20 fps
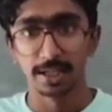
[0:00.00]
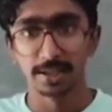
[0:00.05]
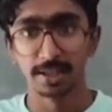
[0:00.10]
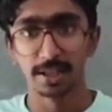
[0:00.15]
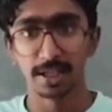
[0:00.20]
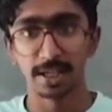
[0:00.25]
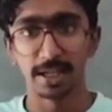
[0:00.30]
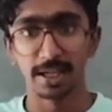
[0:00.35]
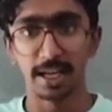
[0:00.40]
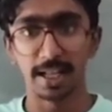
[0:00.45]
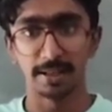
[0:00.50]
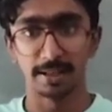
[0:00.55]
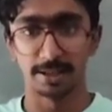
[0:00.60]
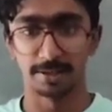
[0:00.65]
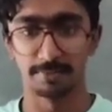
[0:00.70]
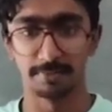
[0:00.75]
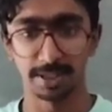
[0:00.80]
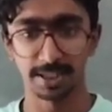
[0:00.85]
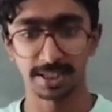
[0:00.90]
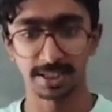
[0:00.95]
the
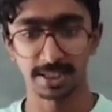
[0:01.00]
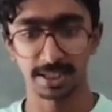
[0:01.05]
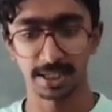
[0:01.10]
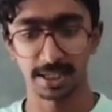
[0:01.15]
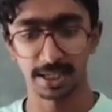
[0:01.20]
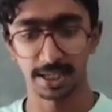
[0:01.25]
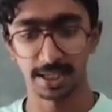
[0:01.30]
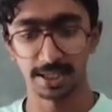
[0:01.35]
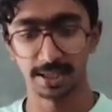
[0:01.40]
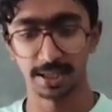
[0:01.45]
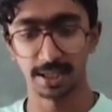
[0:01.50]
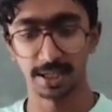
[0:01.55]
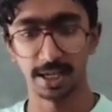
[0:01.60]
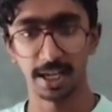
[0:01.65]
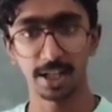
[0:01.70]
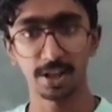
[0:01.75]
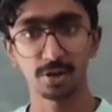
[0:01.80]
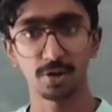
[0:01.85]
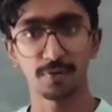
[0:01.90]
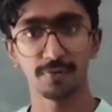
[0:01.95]

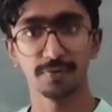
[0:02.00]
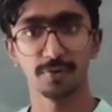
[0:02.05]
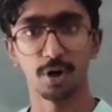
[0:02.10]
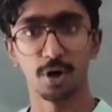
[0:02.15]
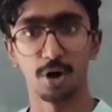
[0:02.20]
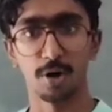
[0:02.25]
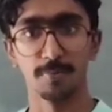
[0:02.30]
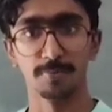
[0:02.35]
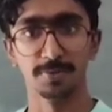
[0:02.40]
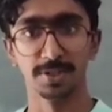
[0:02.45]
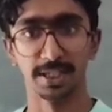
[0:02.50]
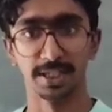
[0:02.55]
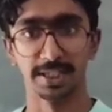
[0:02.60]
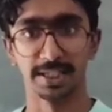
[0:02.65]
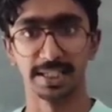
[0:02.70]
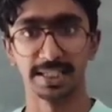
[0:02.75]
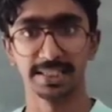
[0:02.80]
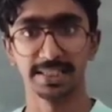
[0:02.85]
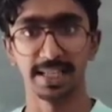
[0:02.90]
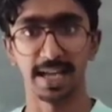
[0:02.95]
length of the
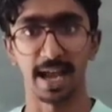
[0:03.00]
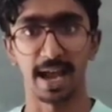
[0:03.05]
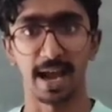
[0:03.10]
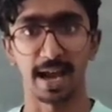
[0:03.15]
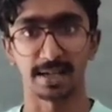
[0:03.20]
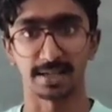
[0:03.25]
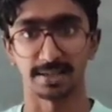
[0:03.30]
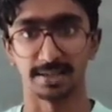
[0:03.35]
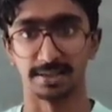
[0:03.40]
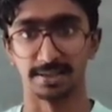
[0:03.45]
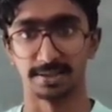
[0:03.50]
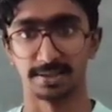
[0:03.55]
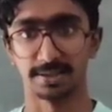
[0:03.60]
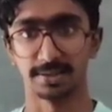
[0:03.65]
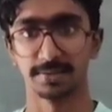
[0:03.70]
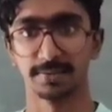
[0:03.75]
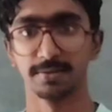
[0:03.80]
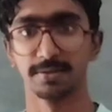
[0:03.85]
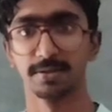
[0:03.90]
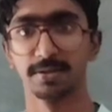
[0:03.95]
object is the axis,
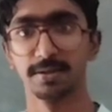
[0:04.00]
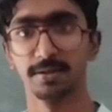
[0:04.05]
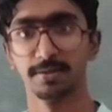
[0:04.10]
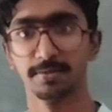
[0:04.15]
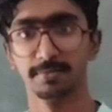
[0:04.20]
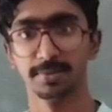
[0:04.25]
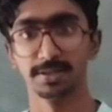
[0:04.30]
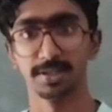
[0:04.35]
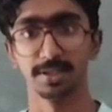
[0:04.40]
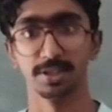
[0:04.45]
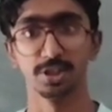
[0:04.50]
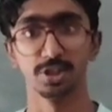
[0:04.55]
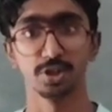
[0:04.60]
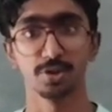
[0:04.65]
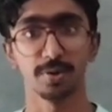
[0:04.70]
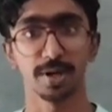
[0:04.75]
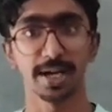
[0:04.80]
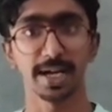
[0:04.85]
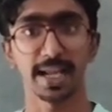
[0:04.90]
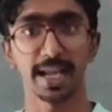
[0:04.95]
it's the
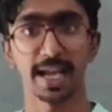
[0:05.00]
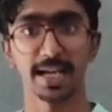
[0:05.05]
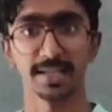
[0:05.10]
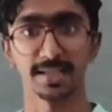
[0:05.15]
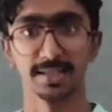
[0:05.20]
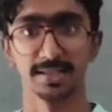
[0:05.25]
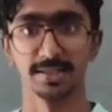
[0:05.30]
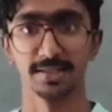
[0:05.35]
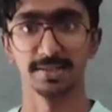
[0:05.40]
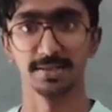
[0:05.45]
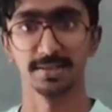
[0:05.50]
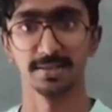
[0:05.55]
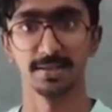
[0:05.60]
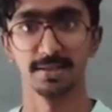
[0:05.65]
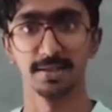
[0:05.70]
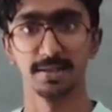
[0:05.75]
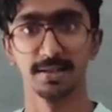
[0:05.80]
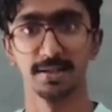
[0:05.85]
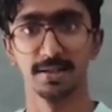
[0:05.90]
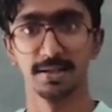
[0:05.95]
straight axis.
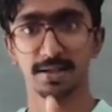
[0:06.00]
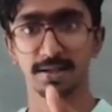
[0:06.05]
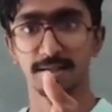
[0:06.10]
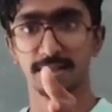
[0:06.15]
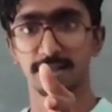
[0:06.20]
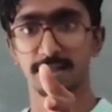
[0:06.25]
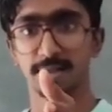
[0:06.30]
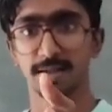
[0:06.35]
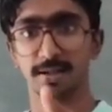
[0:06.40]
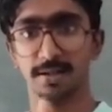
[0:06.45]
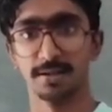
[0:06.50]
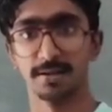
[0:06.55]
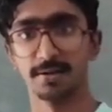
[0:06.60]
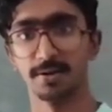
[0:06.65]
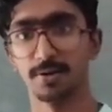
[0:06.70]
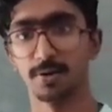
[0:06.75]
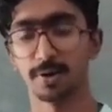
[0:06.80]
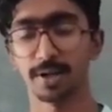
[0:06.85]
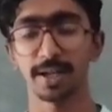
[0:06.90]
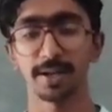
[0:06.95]

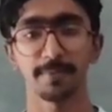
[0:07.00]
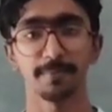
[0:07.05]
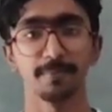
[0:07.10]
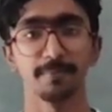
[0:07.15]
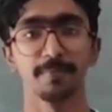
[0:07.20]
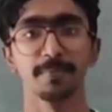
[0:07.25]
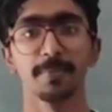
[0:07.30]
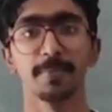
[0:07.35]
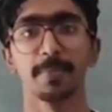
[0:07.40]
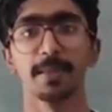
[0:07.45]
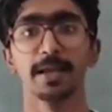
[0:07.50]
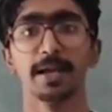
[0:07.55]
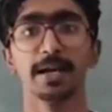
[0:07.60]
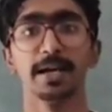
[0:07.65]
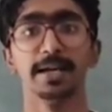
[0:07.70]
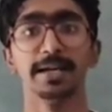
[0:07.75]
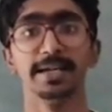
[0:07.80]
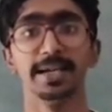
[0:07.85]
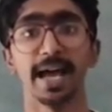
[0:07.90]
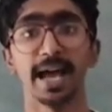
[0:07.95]
Okay.
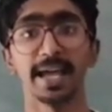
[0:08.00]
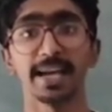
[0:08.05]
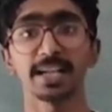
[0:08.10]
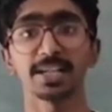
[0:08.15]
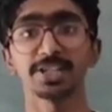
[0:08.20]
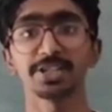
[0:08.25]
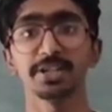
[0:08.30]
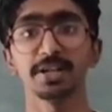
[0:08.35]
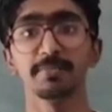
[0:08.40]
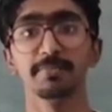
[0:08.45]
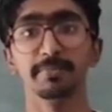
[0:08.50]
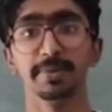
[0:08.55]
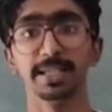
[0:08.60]
Directional